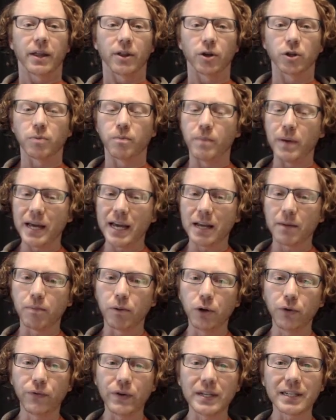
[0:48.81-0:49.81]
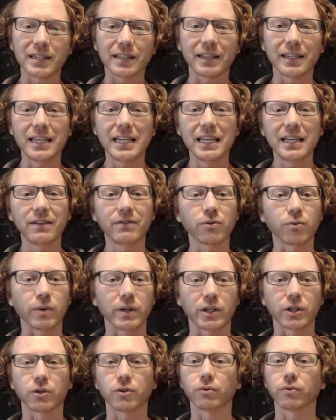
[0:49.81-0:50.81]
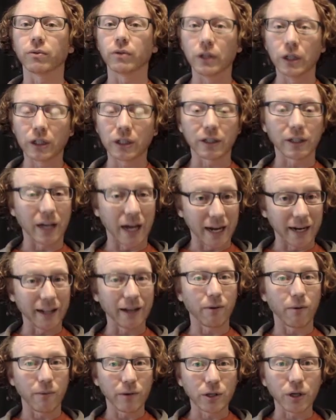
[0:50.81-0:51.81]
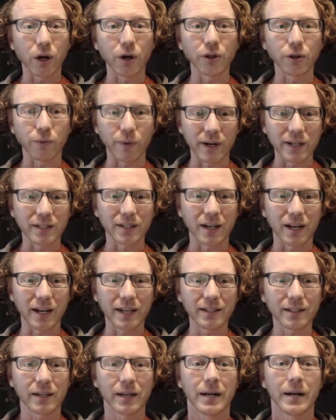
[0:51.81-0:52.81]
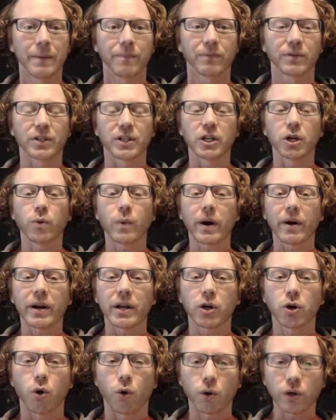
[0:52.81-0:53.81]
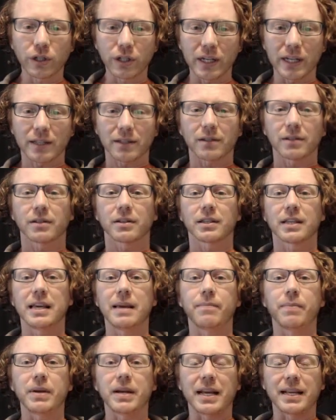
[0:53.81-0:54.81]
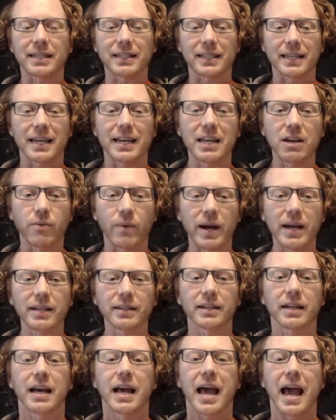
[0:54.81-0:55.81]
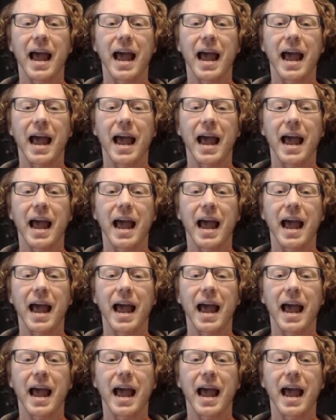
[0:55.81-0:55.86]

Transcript: those big poofy sleeves, which look kind of like what we saw in the Renaissance, still wearing corsets, keeping a skinny waist.